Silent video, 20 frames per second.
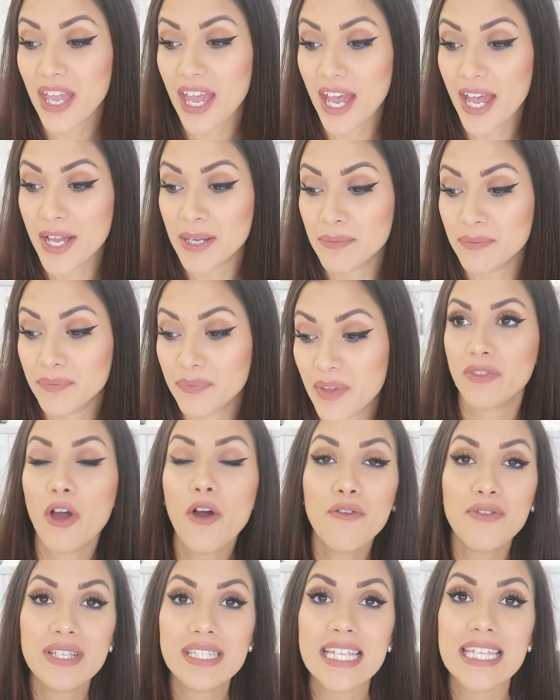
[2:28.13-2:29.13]

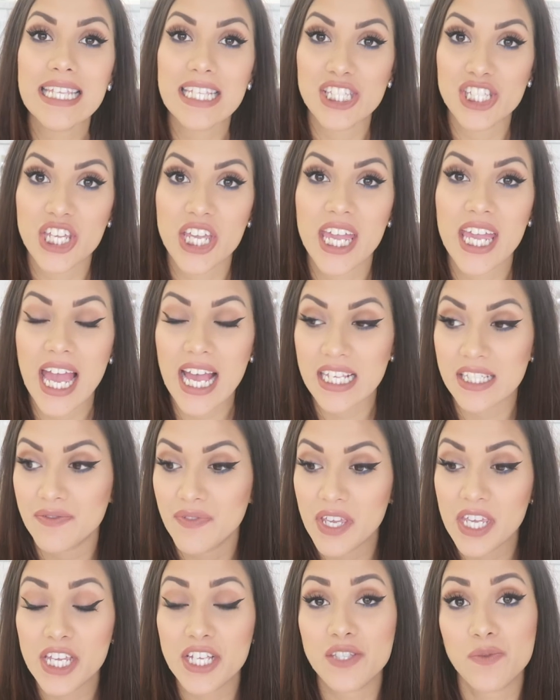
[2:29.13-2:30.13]
Obviously this year as
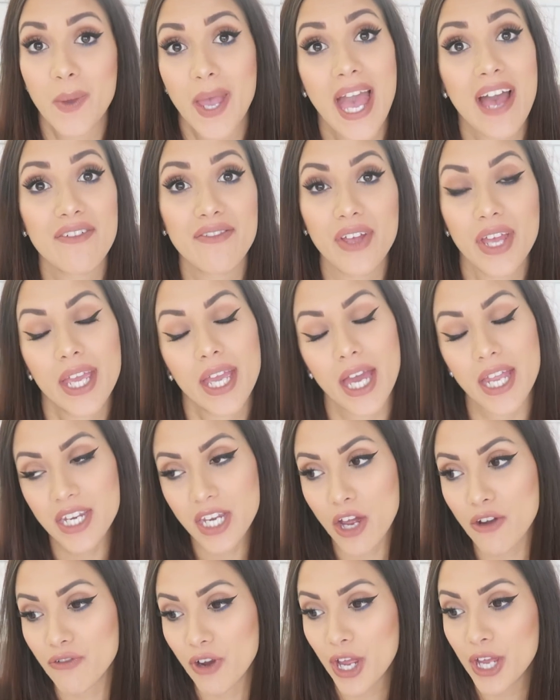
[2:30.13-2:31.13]
vegans we're having
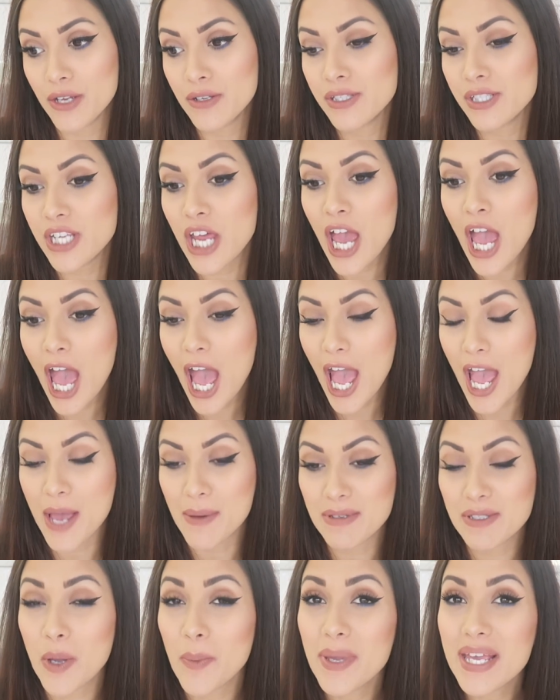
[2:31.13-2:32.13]
a nut roast, so
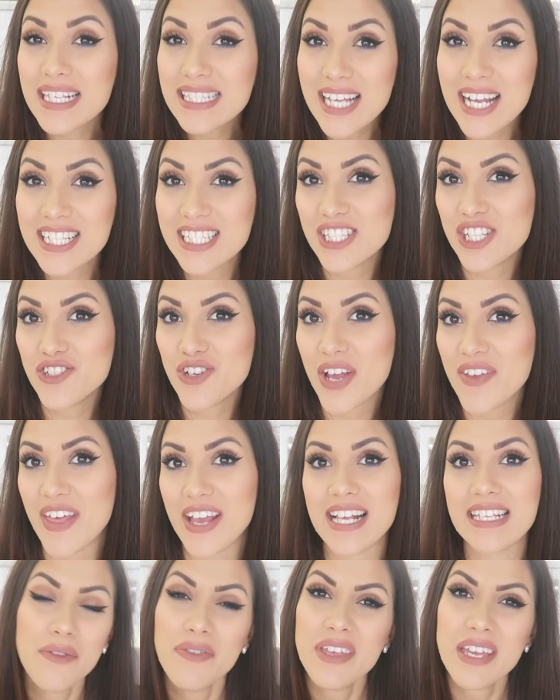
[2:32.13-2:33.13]
I'll be excited to try
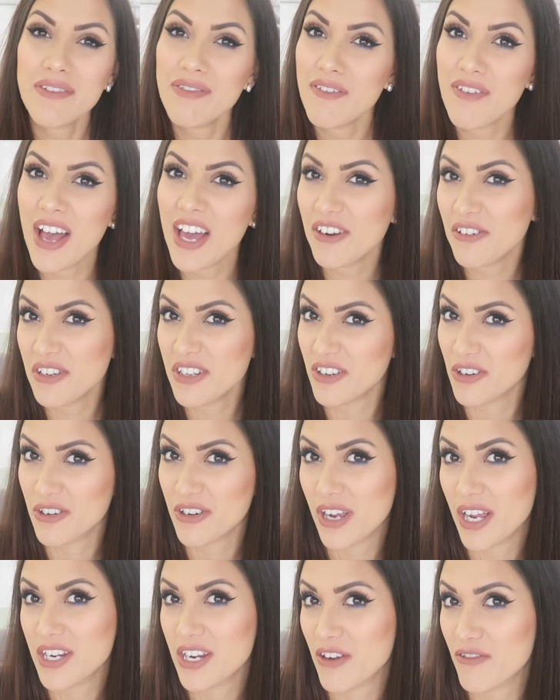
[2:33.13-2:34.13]
that. I don't think I've
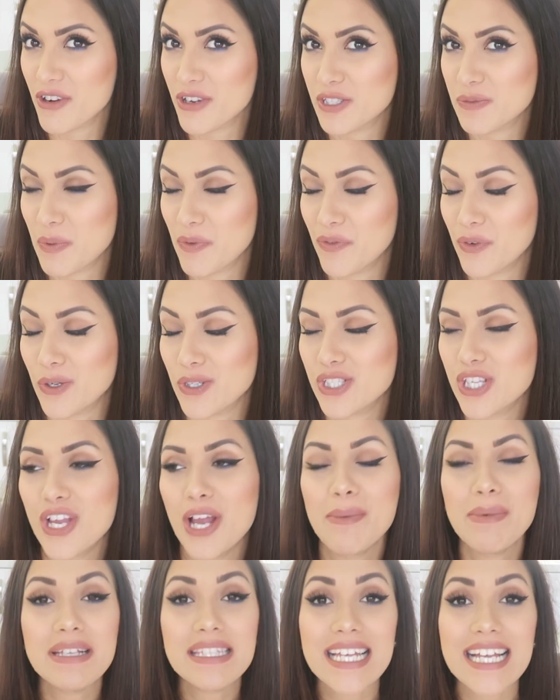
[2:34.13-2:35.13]
ever had a nut roast before, so
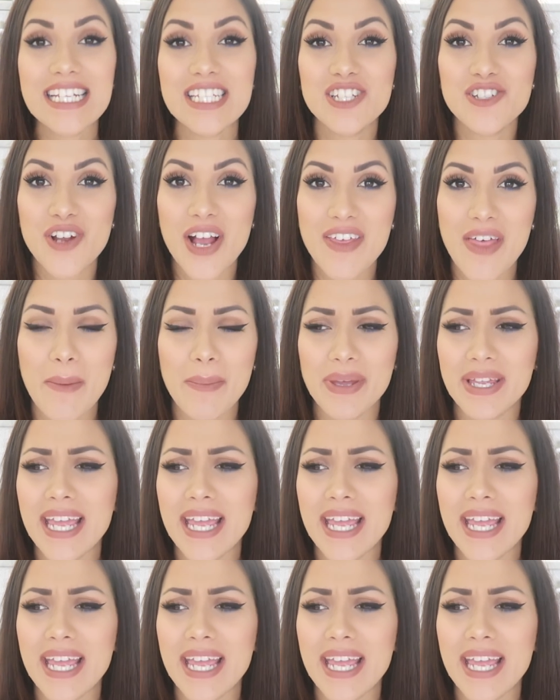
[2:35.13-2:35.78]
I'm excited to try that.